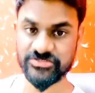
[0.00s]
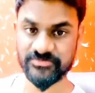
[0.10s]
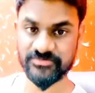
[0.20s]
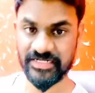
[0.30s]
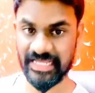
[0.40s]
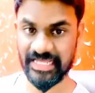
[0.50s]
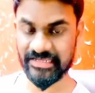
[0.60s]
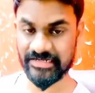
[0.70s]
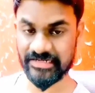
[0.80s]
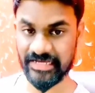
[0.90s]
Because of
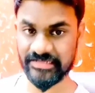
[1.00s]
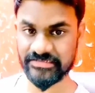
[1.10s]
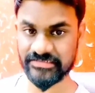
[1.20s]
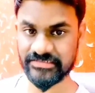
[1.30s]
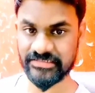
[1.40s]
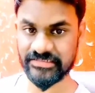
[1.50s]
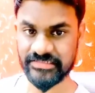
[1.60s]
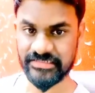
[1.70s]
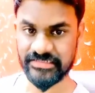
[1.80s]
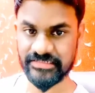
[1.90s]
that, I get higher
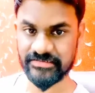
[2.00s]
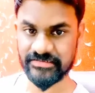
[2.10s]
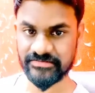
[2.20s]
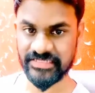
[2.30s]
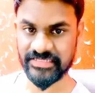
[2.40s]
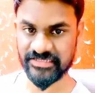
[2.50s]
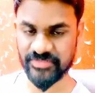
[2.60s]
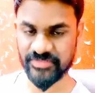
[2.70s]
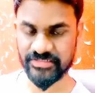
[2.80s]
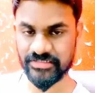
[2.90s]

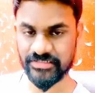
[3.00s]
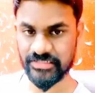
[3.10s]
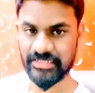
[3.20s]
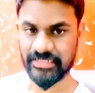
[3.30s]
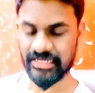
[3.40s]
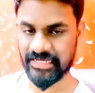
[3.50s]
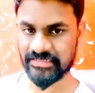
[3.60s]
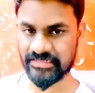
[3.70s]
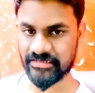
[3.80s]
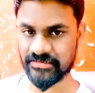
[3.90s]
engagement.
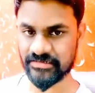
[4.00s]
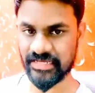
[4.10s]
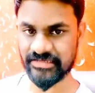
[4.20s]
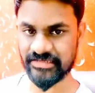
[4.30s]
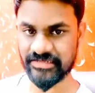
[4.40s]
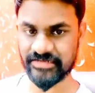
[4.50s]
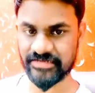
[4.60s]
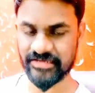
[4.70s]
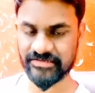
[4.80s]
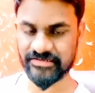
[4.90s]
I
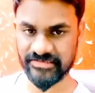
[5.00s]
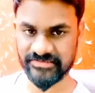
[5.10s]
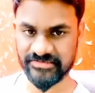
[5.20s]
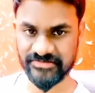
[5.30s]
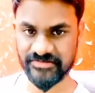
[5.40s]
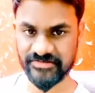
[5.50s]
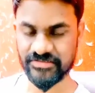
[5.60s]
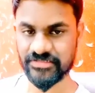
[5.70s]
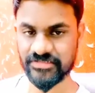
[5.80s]
get a higher clicks.